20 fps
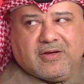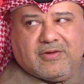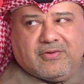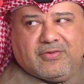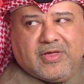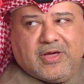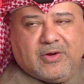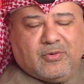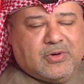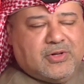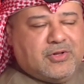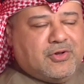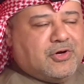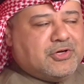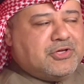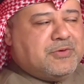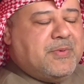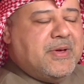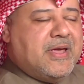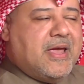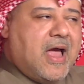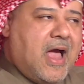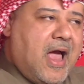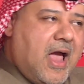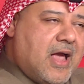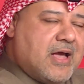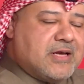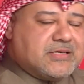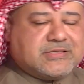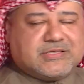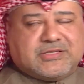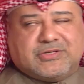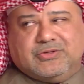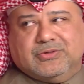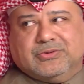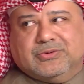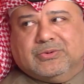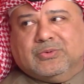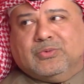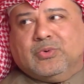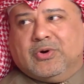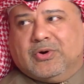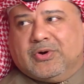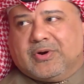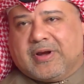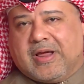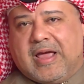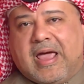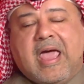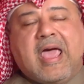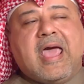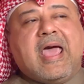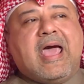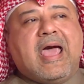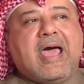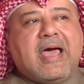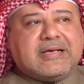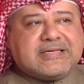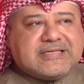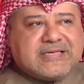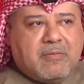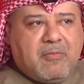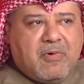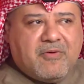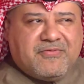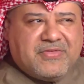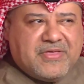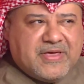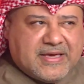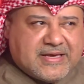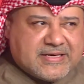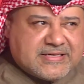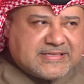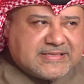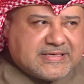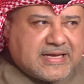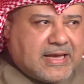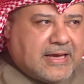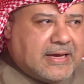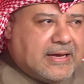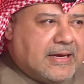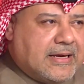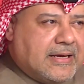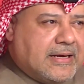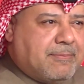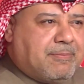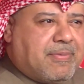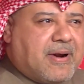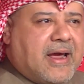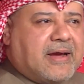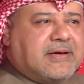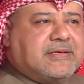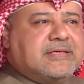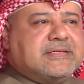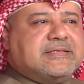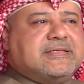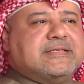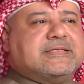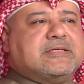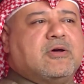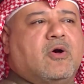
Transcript: they will not be asked to work. Some of these practices